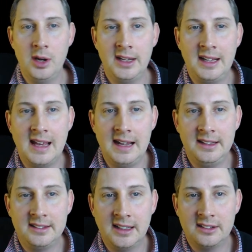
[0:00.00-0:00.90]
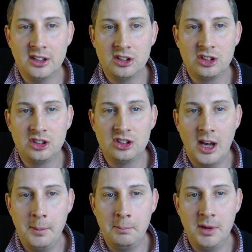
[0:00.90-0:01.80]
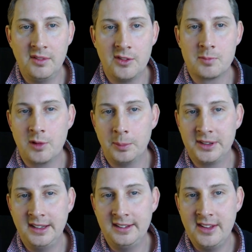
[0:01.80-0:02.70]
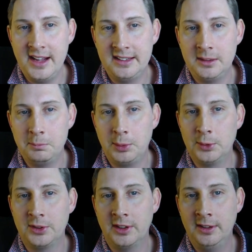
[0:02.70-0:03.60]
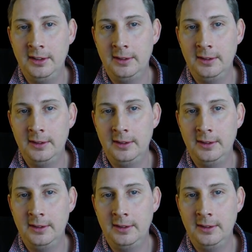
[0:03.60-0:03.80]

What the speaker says: and again it says some of the properties, and that is important.